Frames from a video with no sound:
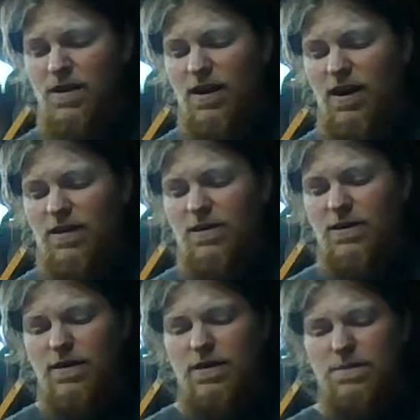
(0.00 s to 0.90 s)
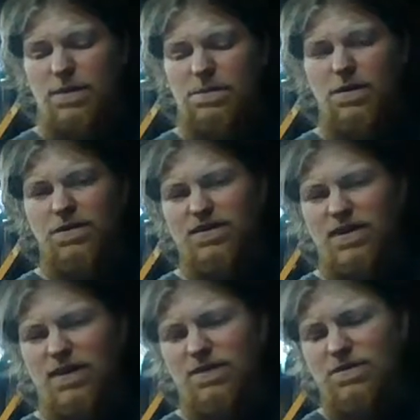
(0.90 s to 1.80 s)
And people always
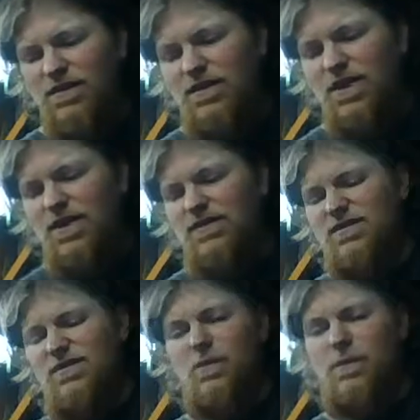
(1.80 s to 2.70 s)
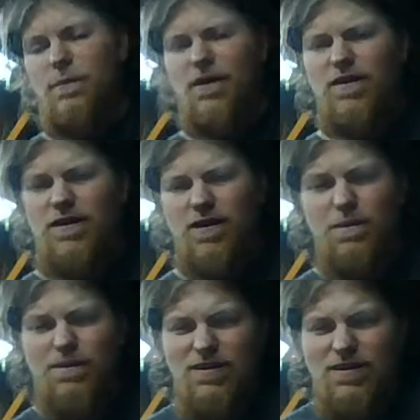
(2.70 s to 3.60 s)
take offense to that as in the American
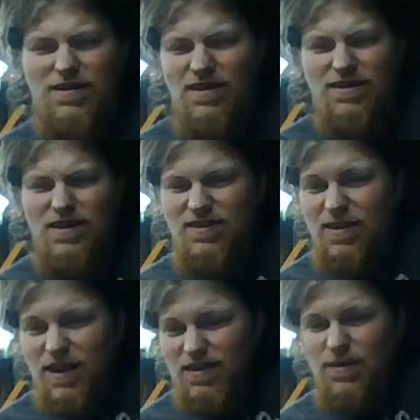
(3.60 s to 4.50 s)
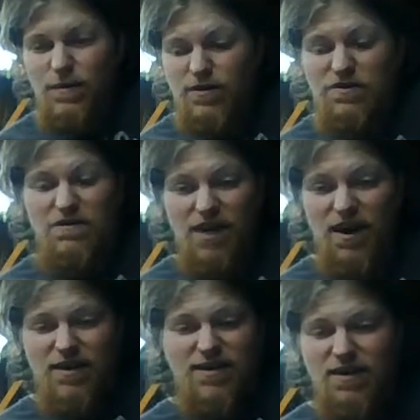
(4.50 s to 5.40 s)
ego, but it's not ego; it's a
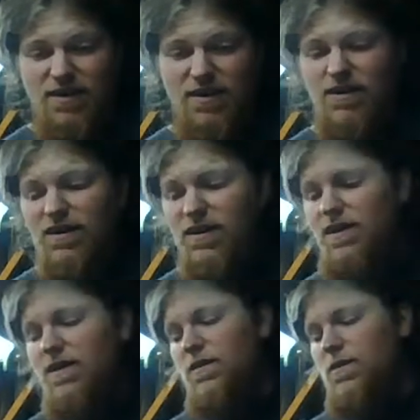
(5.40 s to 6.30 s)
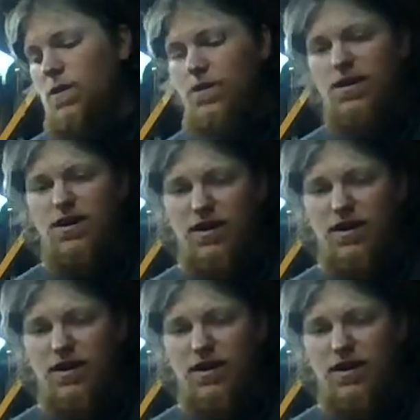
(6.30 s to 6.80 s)
fact. Okay, no other